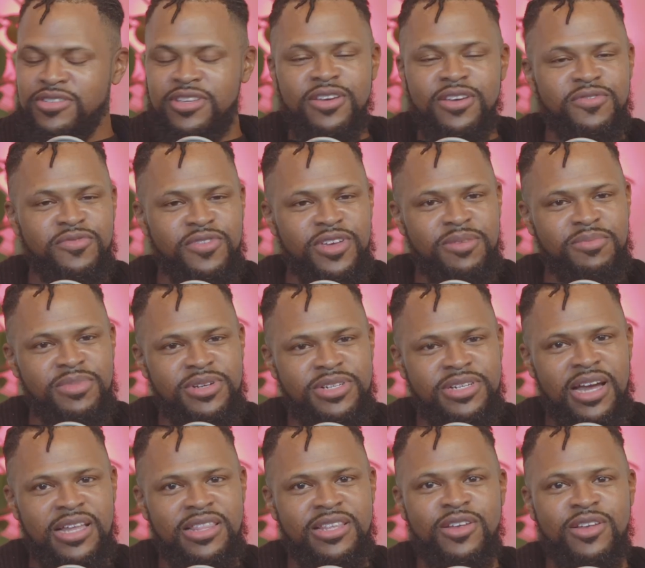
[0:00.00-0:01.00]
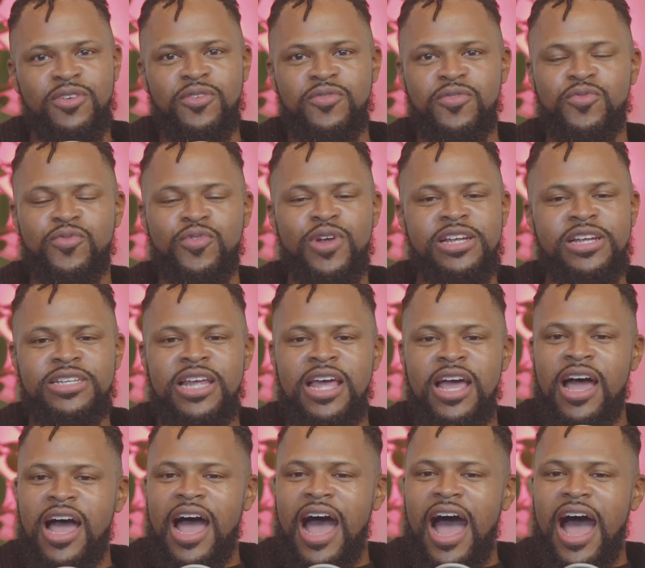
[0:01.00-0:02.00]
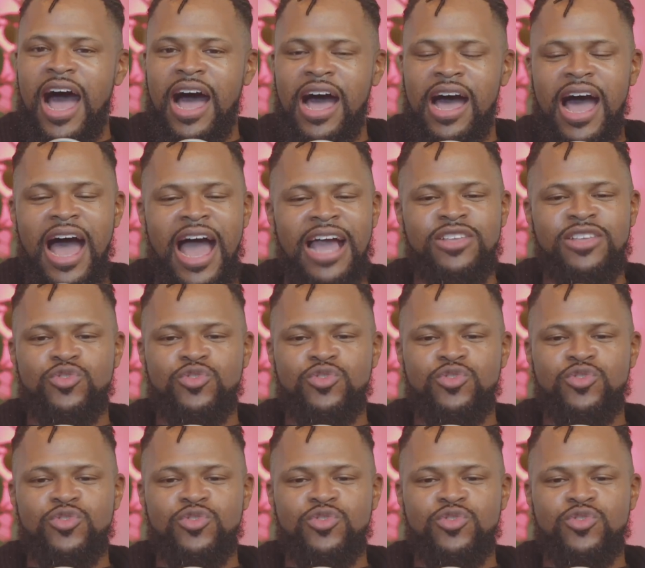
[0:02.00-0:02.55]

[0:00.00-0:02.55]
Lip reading: her feet, but she got the fresh ice